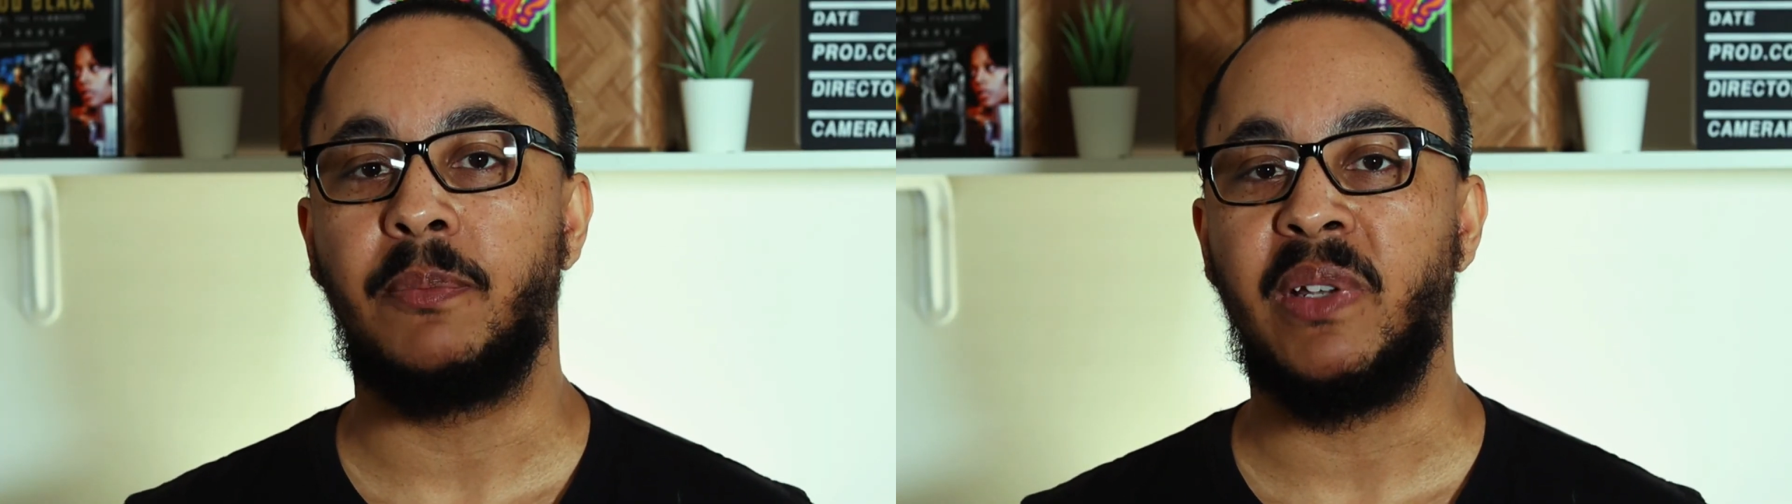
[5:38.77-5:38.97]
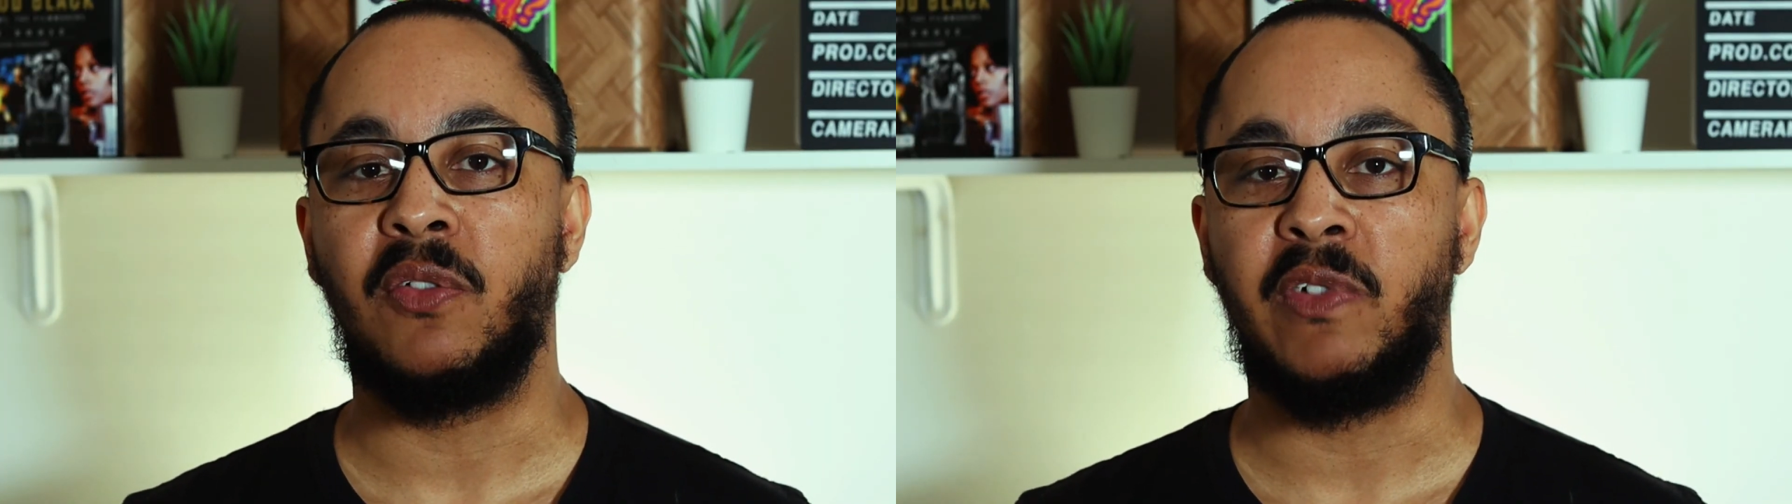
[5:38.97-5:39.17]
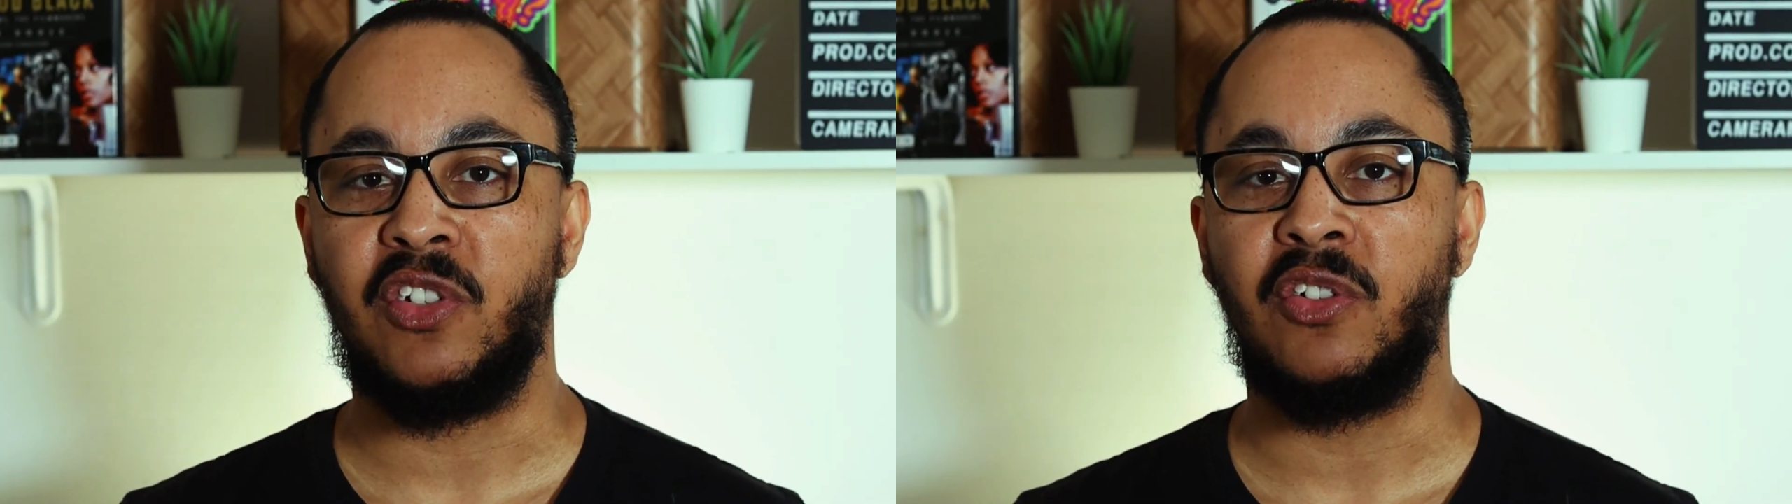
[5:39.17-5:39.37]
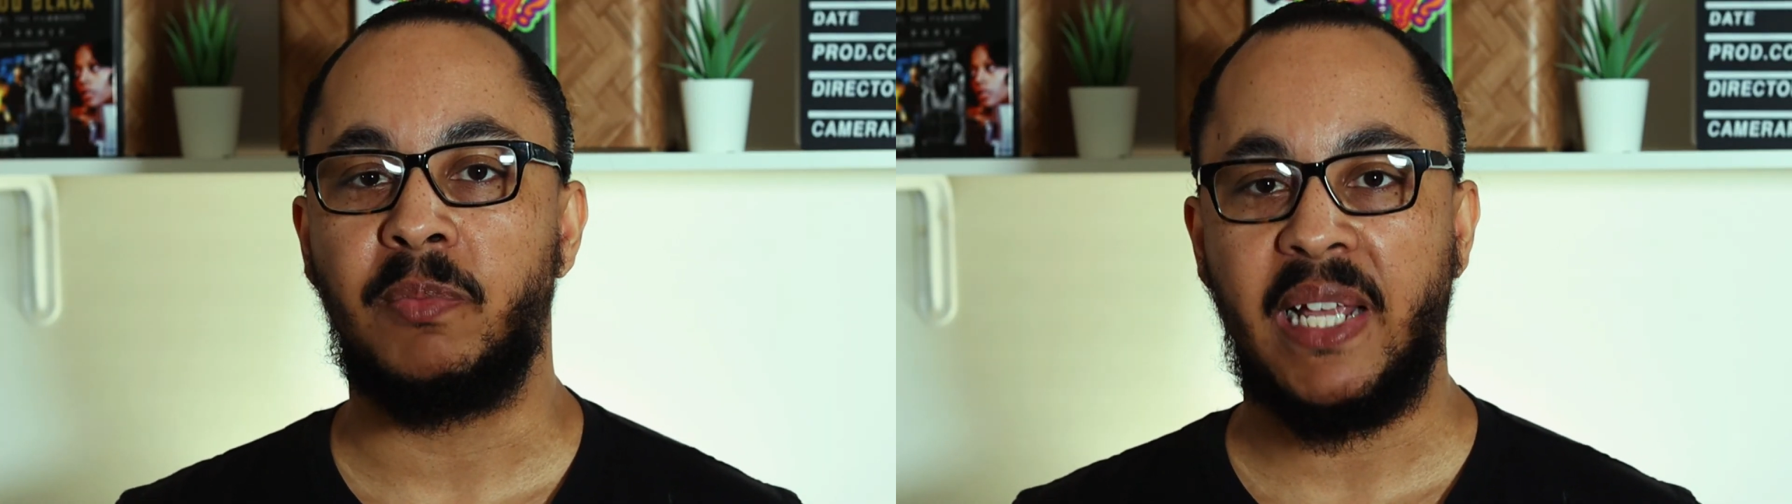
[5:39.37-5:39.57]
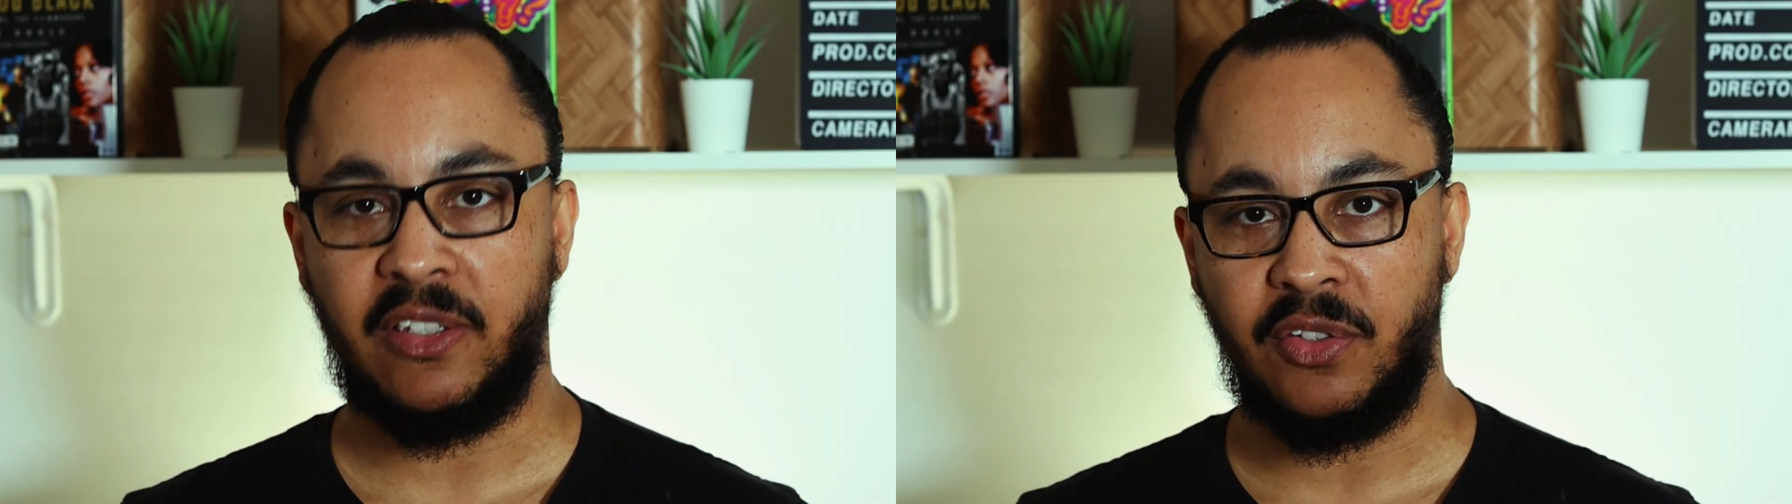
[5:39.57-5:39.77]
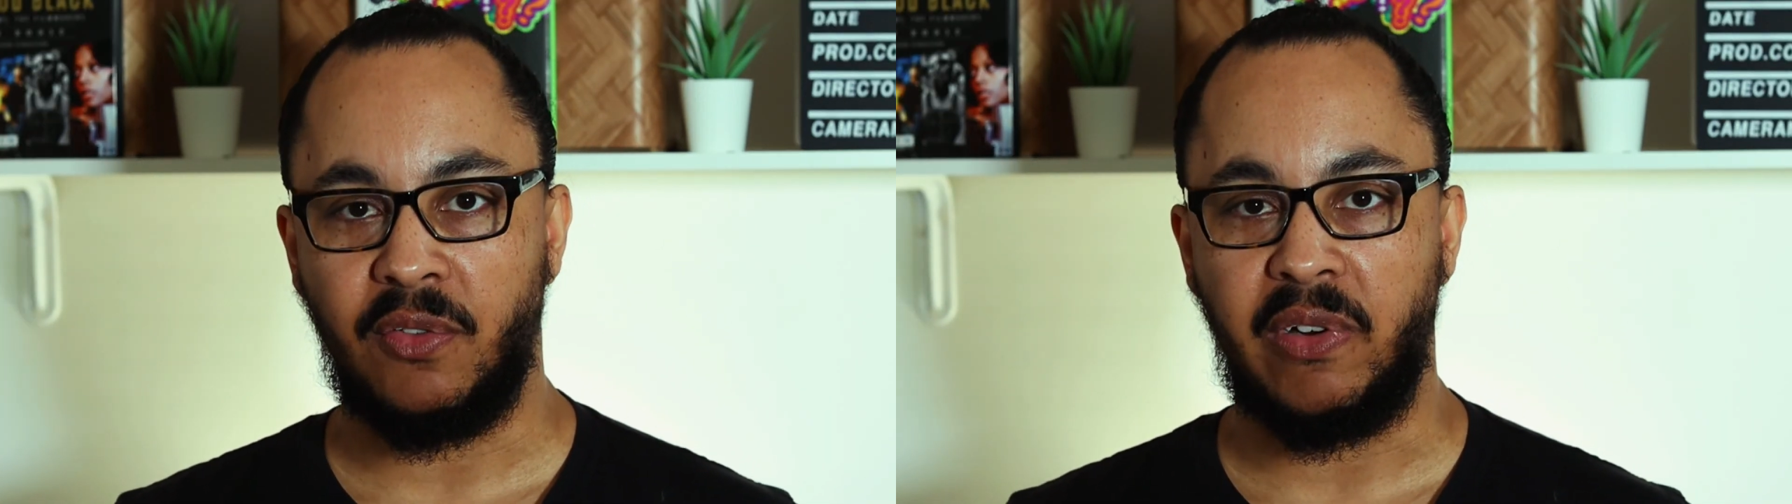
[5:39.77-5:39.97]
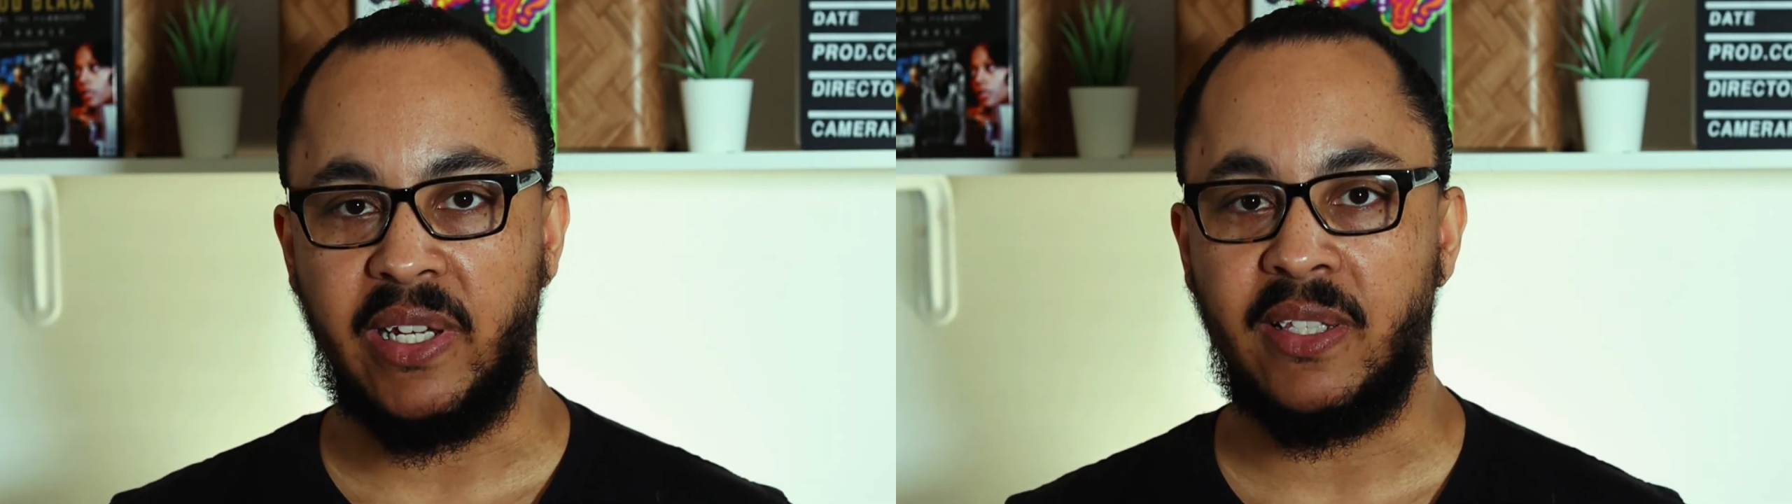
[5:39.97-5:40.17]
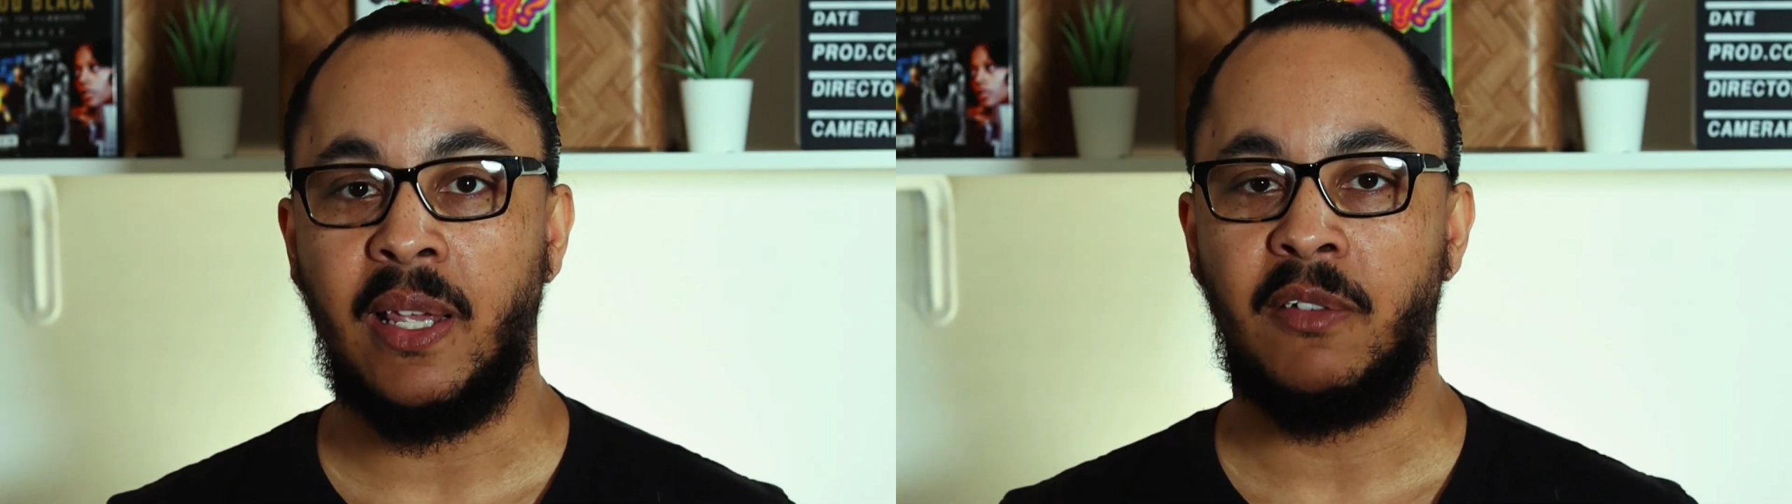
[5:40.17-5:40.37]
helping original Black stories